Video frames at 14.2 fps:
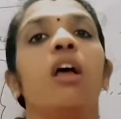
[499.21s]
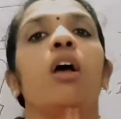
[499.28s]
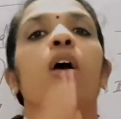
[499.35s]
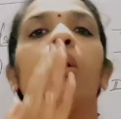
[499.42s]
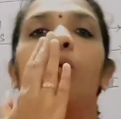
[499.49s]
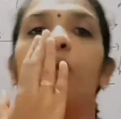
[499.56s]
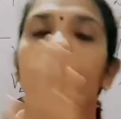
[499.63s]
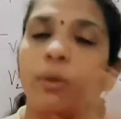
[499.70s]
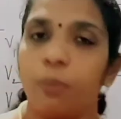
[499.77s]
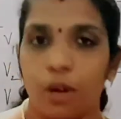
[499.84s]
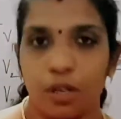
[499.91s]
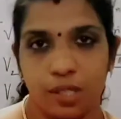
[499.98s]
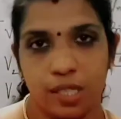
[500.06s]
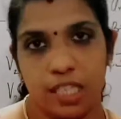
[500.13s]
1
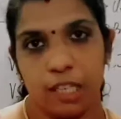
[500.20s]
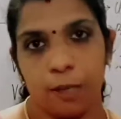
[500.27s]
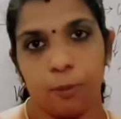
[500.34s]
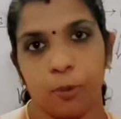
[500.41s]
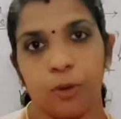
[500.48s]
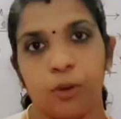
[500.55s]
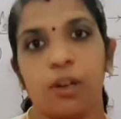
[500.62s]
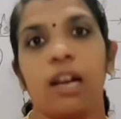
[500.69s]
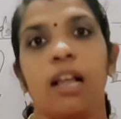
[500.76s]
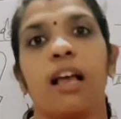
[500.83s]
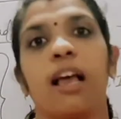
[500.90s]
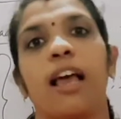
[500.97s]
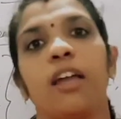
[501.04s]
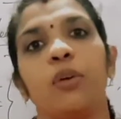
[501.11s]
positive pole
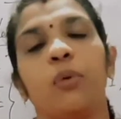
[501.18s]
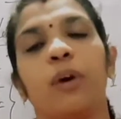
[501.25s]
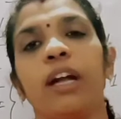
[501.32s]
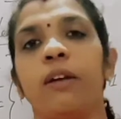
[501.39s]
and 1